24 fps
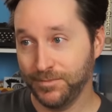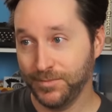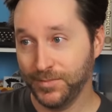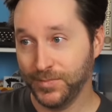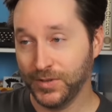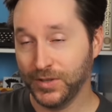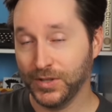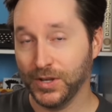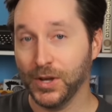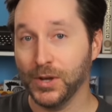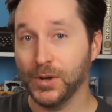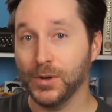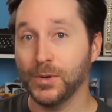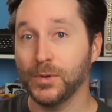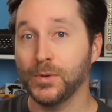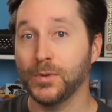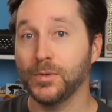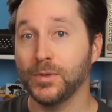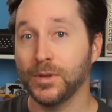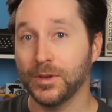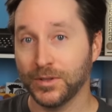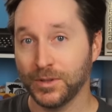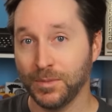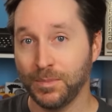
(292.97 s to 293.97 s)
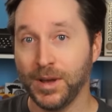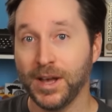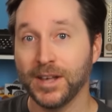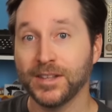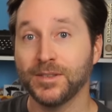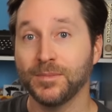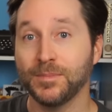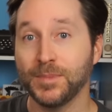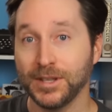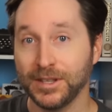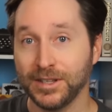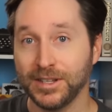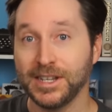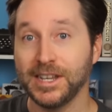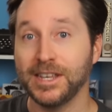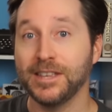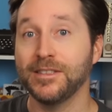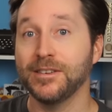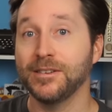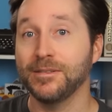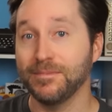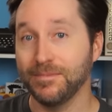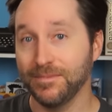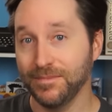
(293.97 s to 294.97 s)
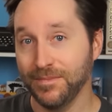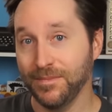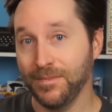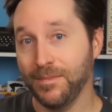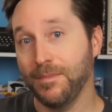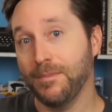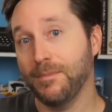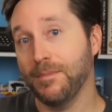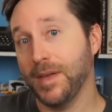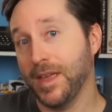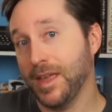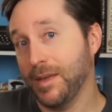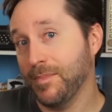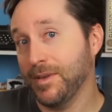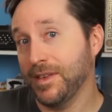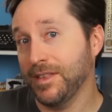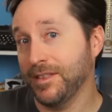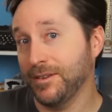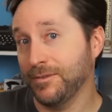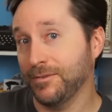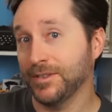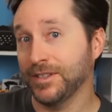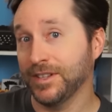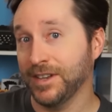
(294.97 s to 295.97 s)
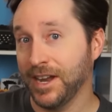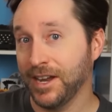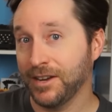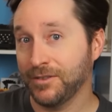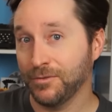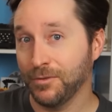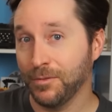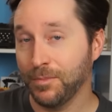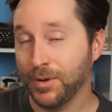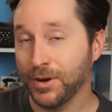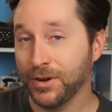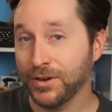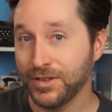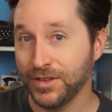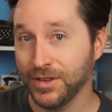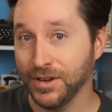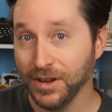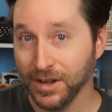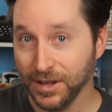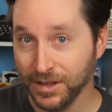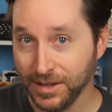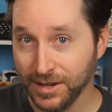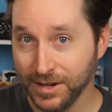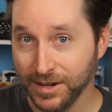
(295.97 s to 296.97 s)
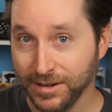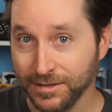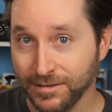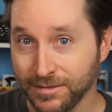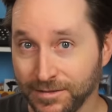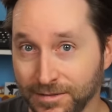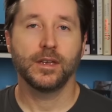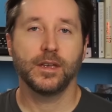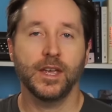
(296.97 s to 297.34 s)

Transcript: So there's a possibility that maybe there was an actual person on there.